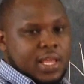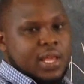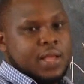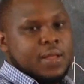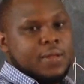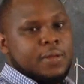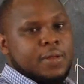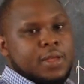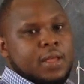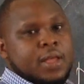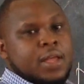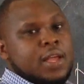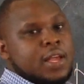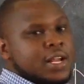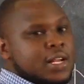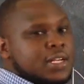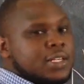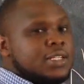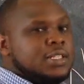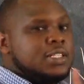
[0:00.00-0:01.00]
here.
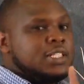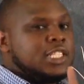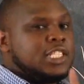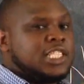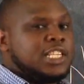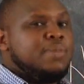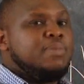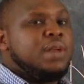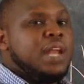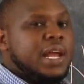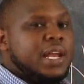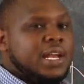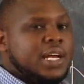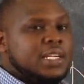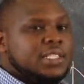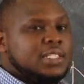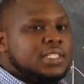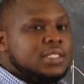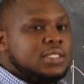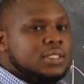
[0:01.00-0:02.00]
Some
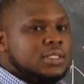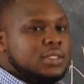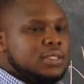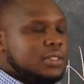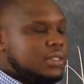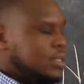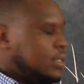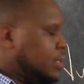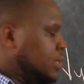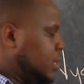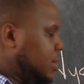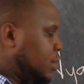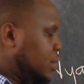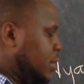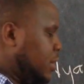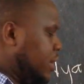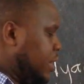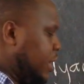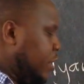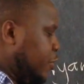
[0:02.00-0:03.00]
learners
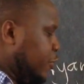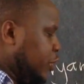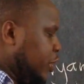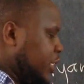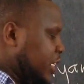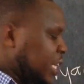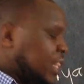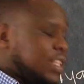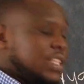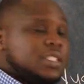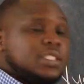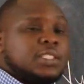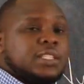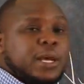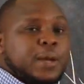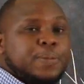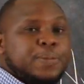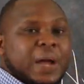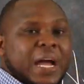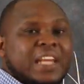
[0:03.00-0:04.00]
reach at this
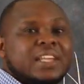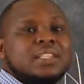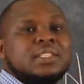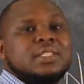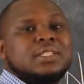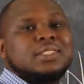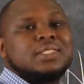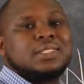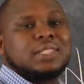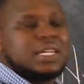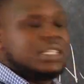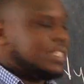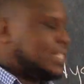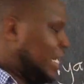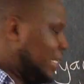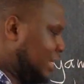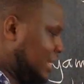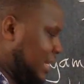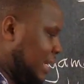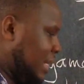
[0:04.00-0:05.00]
step and start
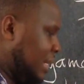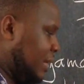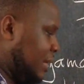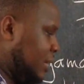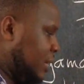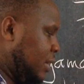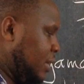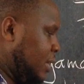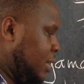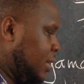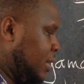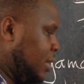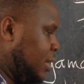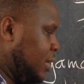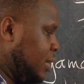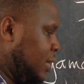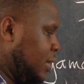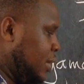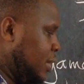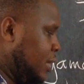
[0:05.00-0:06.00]
cancelling
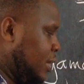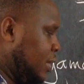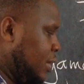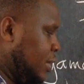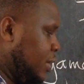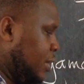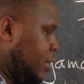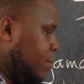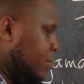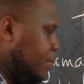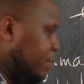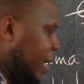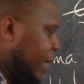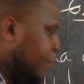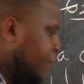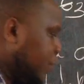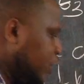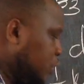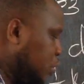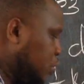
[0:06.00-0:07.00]
by
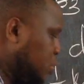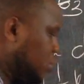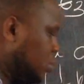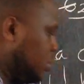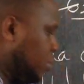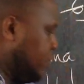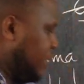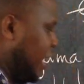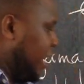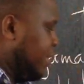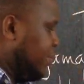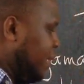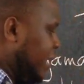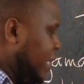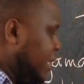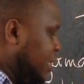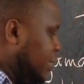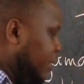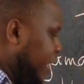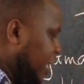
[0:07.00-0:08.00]
force, divide
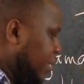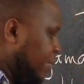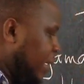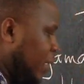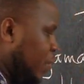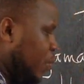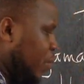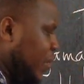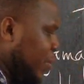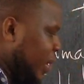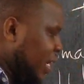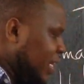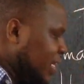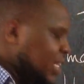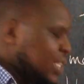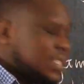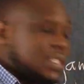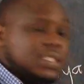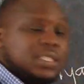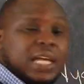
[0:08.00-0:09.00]
by. When
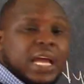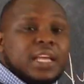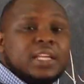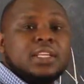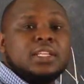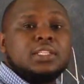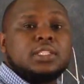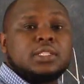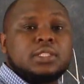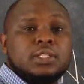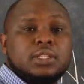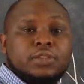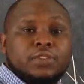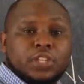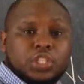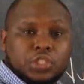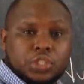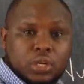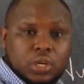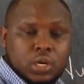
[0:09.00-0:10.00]
this sign is
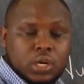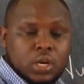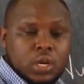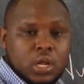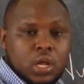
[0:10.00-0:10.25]
division,